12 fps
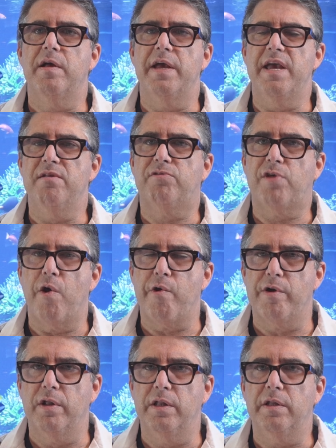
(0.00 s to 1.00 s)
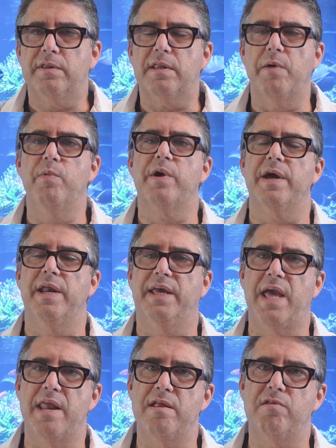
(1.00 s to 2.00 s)
internal that we're going to
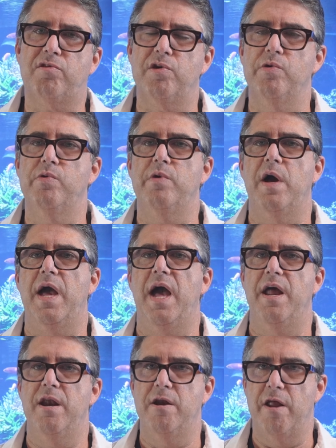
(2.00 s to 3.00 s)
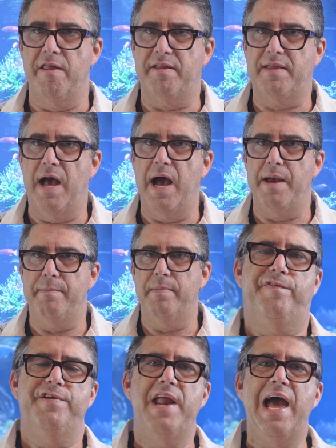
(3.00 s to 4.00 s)
get into at another time.
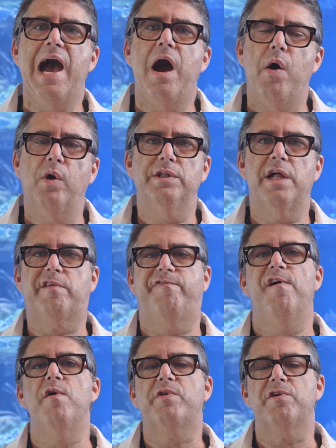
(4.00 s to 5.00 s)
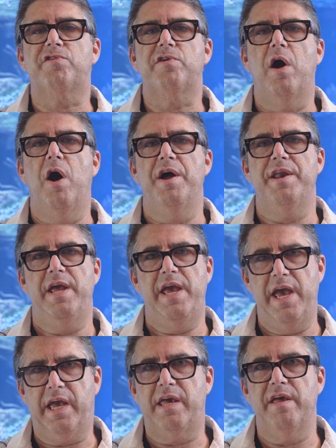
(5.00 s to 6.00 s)
For now, let's focus on
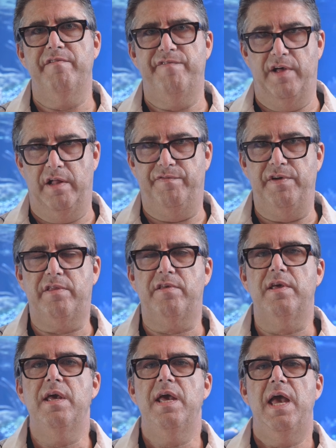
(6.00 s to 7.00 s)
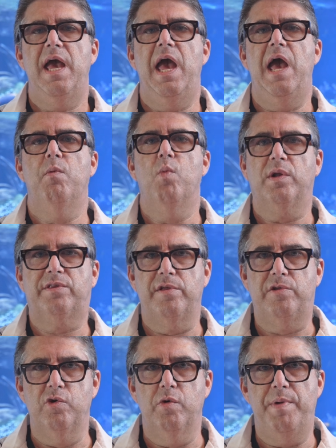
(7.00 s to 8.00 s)
Ick and Velvet and what to
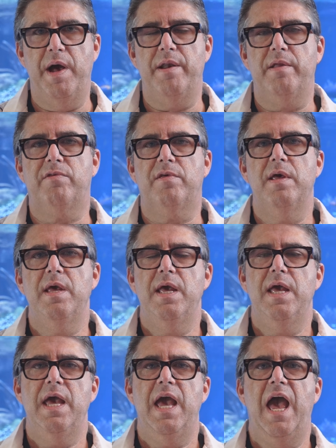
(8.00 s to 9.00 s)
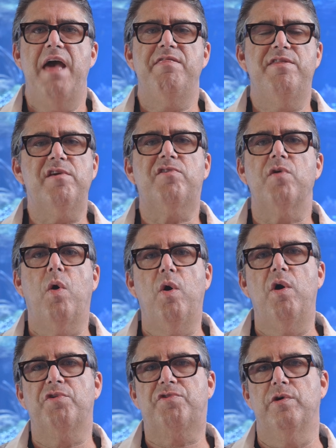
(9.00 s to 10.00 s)
do about it. And this
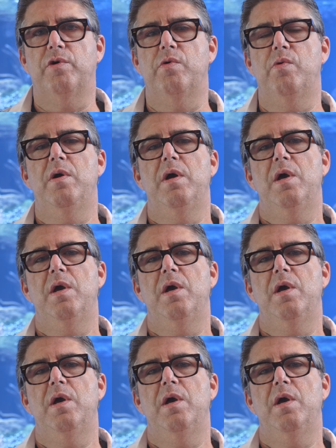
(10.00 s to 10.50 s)
also